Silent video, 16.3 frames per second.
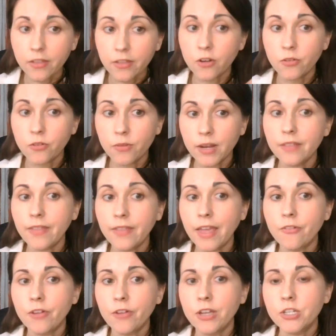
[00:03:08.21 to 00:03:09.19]
The Korean
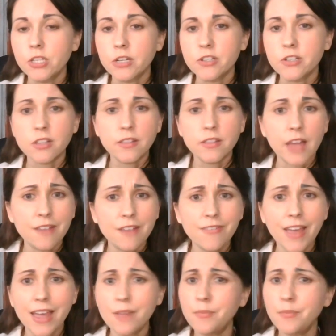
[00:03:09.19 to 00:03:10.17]
language, there's a lot of
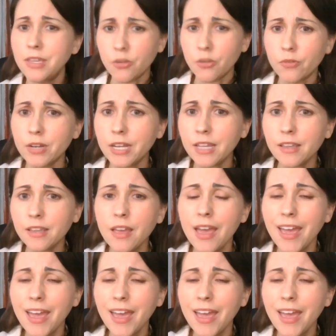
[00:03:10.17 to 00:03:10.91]
ambiguity